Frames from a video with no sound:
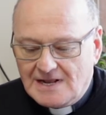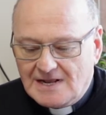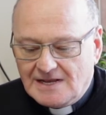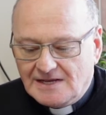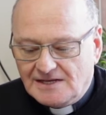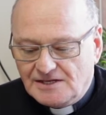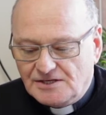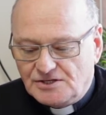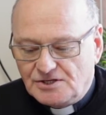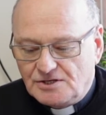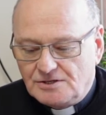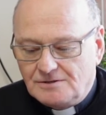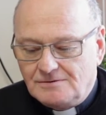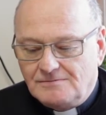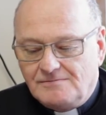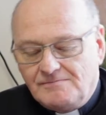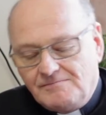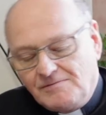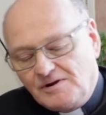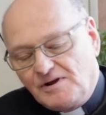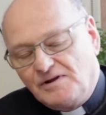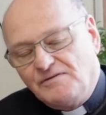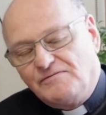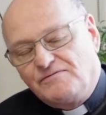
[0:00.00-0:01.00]
he's
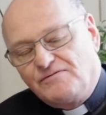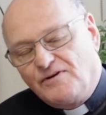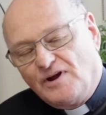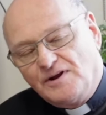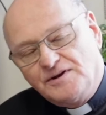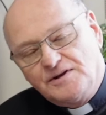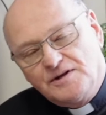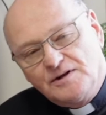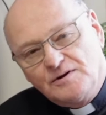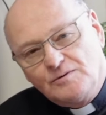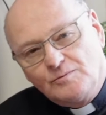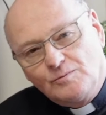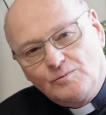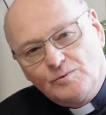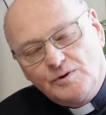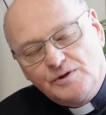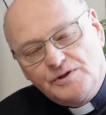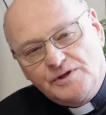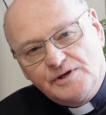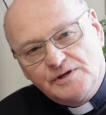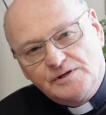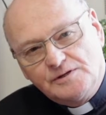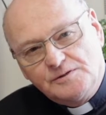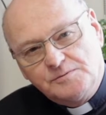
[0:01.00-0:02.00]
confronted
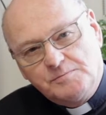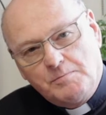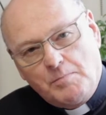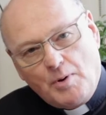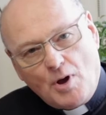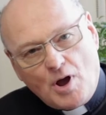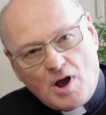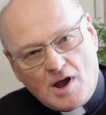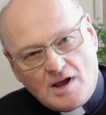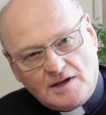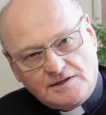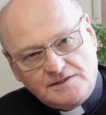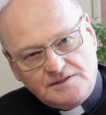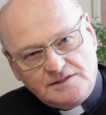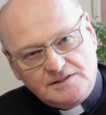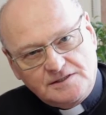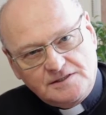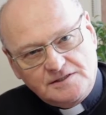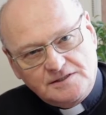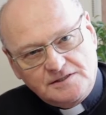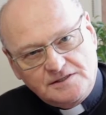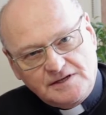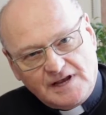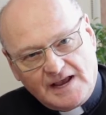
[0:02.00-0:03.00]
with his
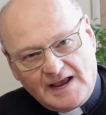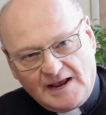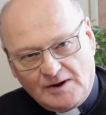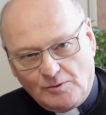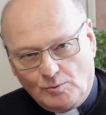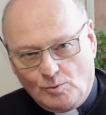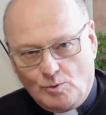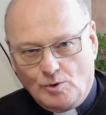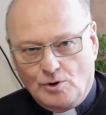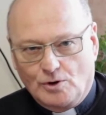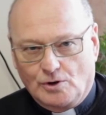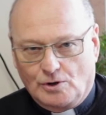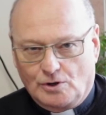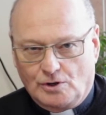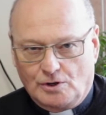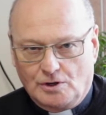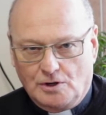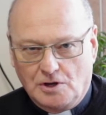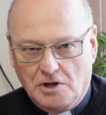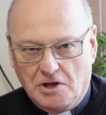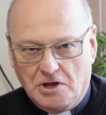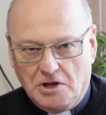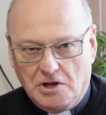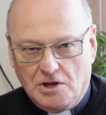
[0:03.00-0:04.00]
boss at work,
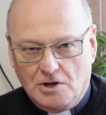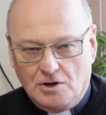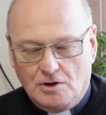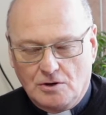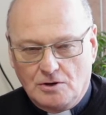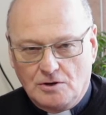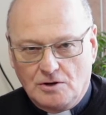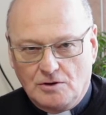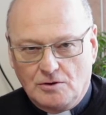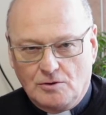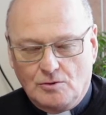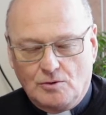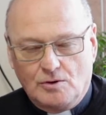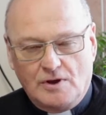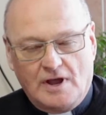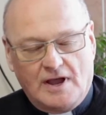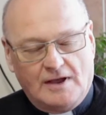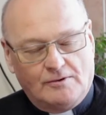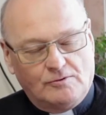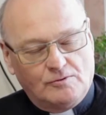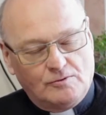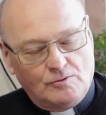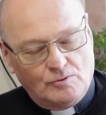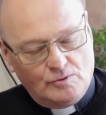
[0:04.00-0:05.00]

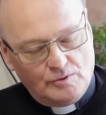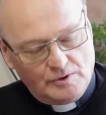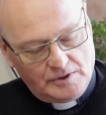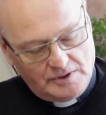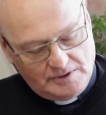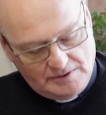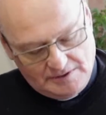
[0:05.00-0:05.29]
who